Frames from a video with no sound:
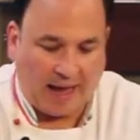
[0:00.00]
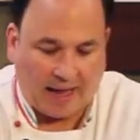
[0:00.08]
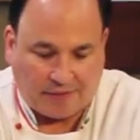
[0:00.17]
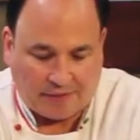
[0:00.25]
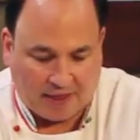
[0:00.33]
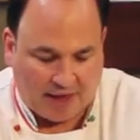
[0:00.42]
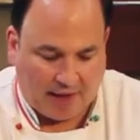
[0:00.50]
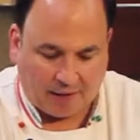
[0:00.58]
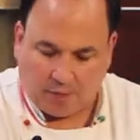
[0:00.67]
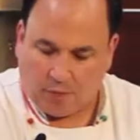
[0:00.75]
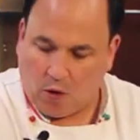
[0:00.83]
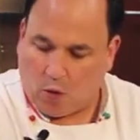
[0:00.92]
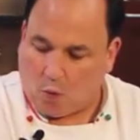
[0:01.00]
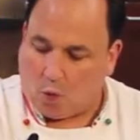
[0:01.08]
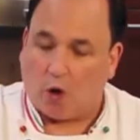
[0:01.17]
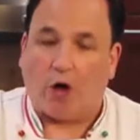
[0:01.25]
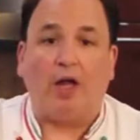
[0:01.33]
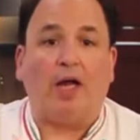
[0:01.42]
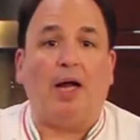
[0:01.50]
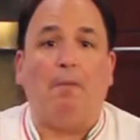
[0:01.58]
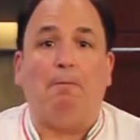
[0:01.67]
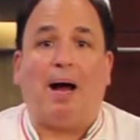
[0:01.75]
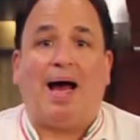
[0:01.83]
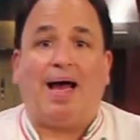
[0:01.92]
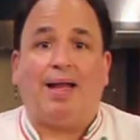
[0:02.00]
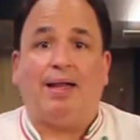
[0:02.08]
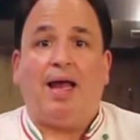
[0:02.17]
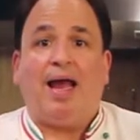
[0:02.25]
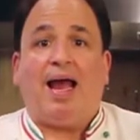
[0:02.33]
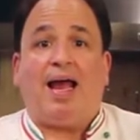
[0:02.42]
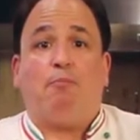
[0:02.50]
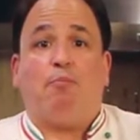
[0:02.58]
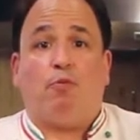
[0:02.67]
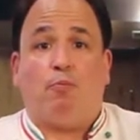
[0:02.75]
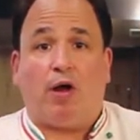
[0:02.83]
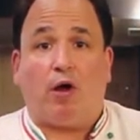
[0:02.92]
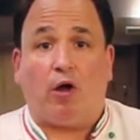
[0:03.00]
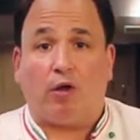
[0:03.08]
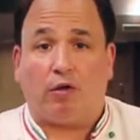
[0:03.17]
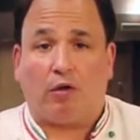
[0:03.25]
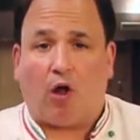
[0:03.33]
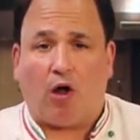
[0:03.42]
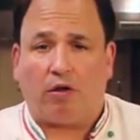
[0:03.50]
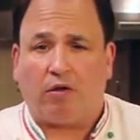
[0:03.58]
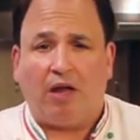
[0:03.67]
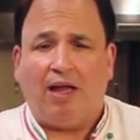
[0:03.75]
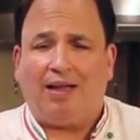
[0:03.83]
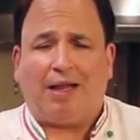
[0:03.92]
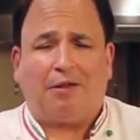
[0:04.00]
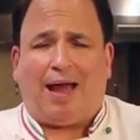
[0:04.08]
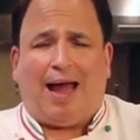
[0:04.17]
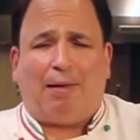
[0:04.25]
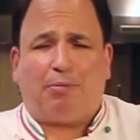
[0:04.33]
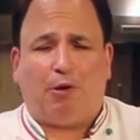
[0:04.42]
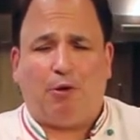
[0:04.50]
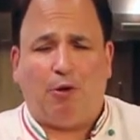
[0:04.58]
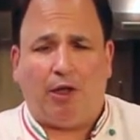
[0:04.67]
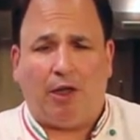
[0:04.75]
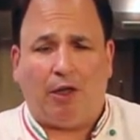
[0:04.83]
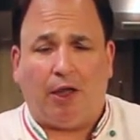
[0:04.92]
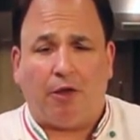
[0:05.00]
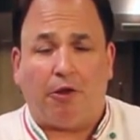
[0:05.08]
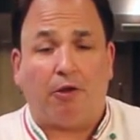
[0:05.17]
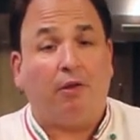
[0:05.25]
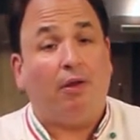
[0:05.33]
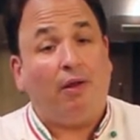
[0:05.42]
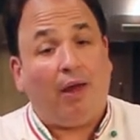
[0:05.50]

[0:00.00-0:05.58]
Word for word: And then we're gonna combine and prepare a sauce that's absolutely delicious